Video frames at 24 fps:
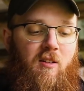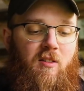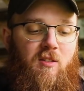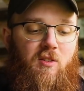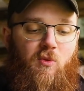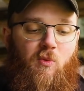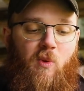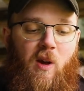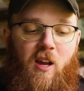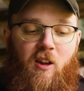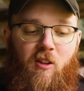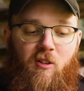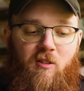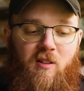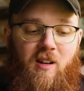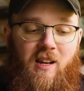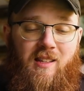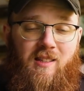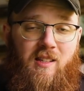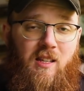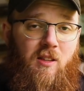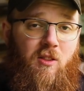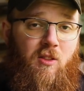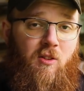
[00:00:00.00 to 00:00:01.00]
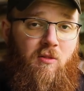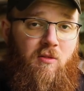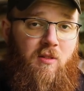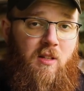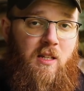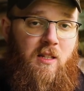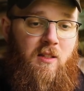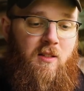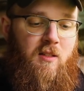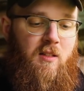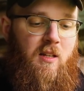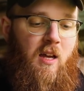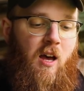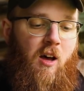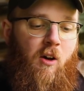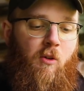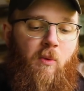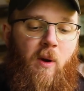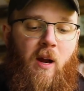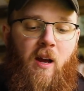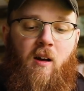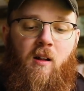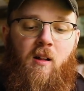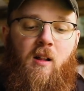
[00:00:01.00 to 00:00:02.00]
It's a regular 1913 style
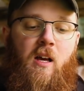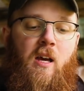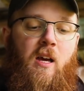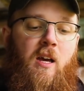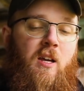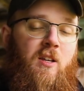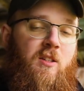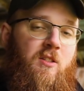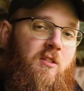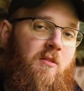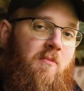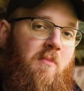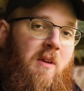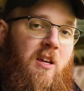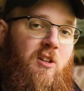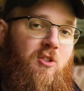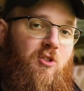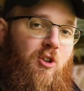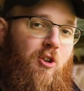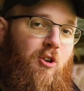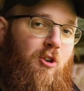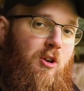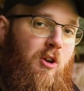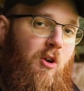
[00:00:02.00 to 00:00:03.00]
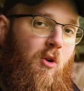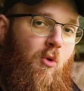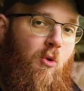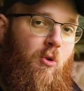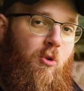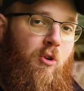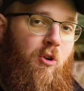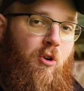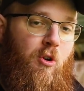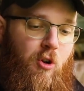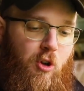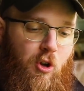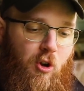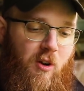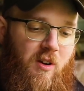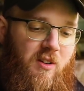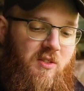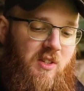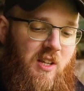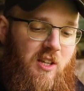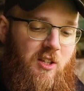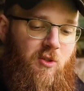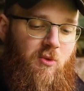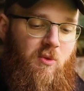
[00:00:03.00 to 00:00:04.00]
rail, so make sure you order your
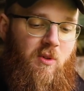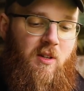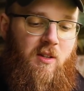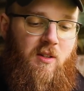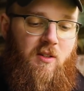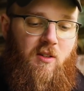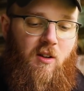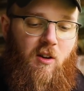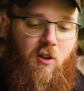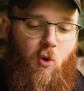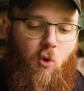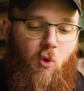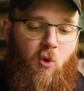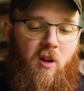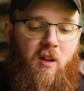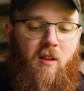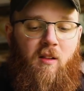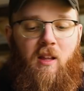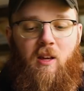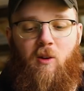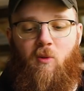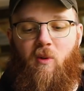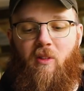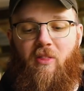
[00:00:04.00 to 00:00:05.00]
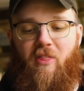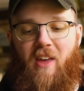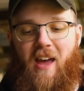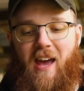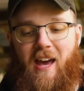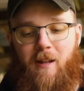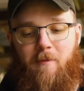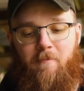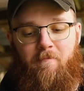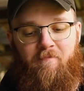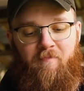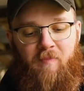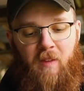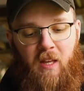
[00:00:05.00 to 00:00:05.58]
accessories accordingly with that.